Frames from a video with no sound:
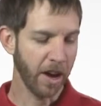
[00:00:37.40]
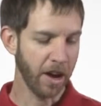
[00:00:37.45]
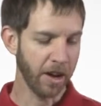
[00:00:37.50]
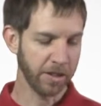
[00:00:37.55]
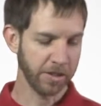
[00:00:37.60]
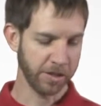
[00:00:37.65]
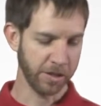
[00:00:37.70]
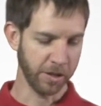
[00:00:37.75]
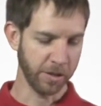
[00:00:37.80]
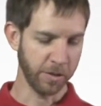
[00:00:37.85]

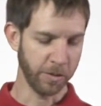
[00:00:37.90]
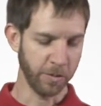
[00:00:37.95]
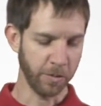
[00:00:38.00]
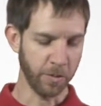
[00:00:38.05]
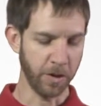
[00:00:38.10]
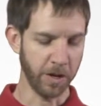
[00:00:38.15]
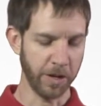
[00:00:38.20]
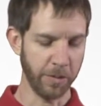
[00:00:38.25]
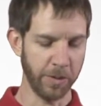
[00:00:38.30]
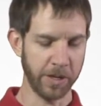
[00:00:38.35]
also
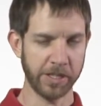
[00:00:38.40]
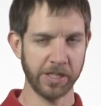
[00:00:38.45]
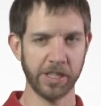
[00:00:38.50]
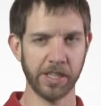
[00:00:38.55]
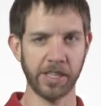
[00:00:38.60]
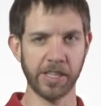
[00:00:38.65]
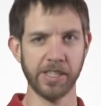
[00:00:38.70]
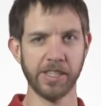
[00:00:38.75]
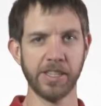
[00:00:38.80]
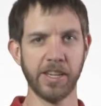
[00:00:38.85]
wish to
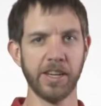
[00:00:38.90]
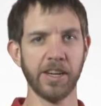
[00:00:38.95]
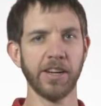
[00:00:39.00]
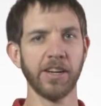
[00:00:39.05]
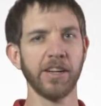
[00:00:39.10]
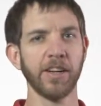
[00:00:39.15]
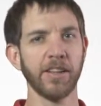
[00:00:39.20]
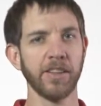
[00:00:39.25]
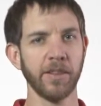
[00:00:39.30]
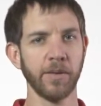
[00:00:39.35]

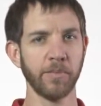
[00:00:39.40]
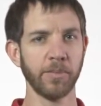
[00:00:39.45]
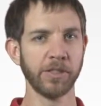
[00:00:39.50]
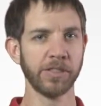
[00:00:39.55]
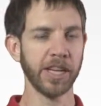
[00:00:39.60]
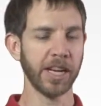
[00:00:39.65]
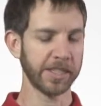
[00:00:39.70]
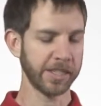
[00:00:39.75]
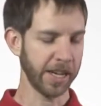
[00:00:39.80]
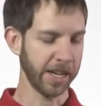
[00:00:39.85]
consider the
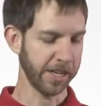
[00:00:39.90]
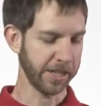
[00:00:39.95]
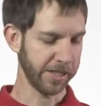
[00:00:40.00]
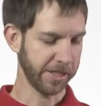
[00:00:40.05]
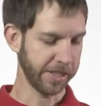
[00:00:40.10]
projectile